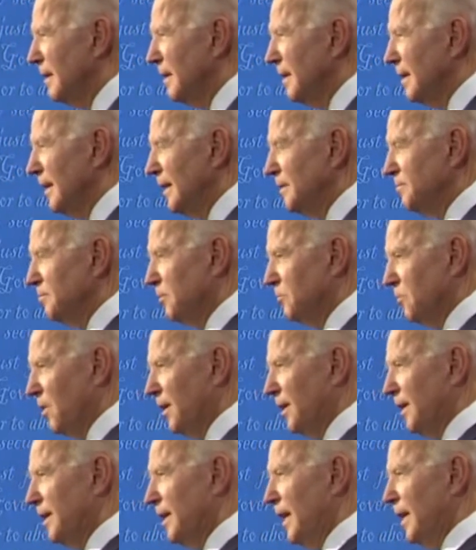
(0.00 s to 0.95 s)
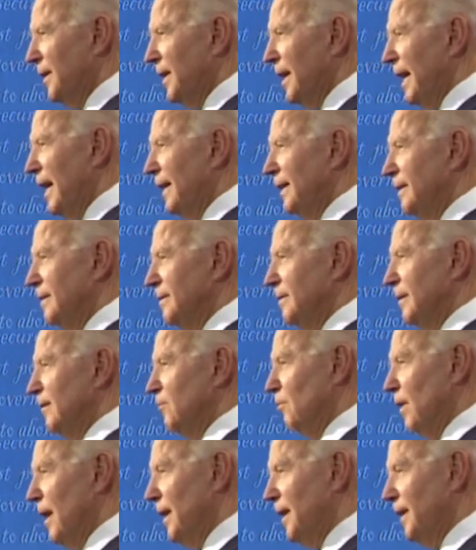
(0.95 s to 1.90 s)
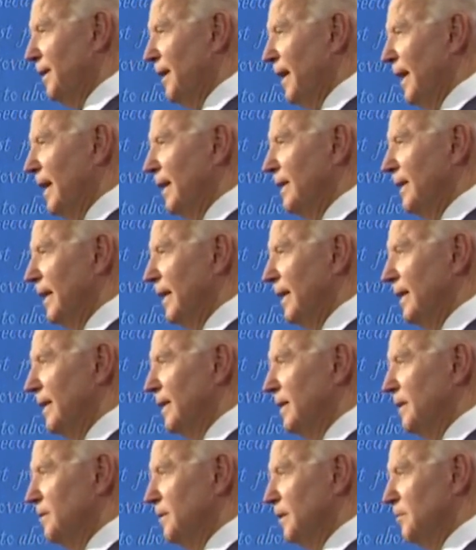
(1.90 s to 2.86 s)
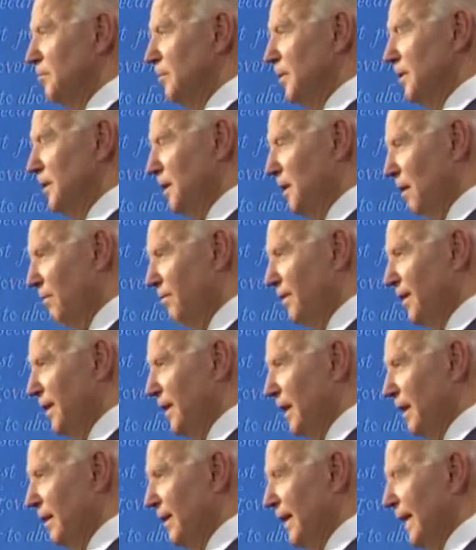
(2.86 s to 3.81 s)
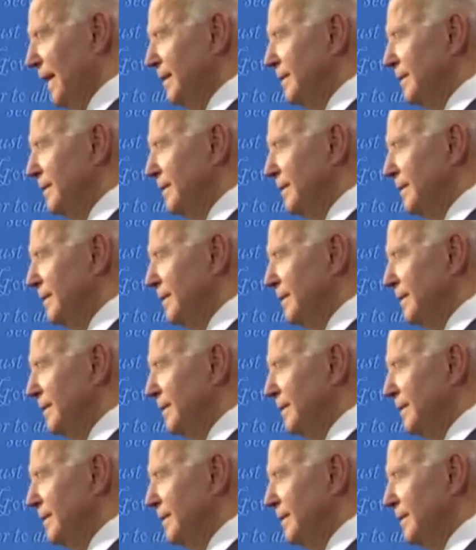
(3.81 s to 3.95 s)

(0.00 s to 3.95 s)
He's been running on that, he ran on that, and he's been governing on that.